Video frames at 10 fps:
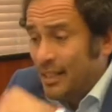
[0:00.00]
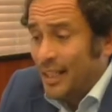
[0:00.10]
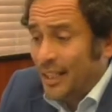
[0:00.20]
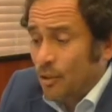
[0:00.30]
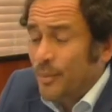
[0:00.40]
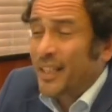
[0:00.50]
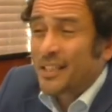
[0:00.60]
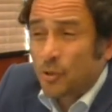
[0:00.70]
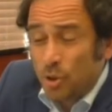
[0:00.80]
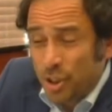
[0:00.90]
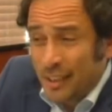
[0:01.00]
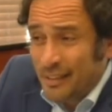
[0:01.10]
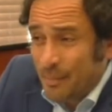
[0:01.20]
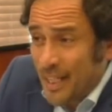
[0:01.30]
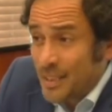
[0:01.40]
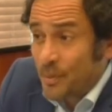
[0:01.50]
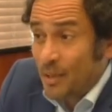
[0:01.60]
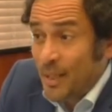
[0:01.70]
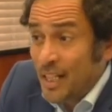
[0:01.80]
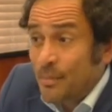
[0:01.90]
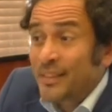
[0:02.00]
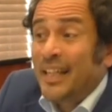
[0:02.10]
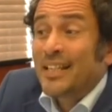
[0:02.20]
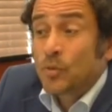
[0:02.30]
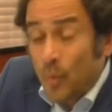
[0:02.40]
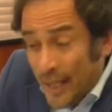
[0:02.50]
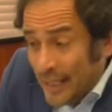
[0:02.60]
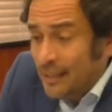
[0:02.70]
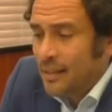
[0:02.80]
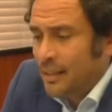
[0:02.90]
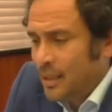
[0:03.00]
economic and social demands primarily, but as well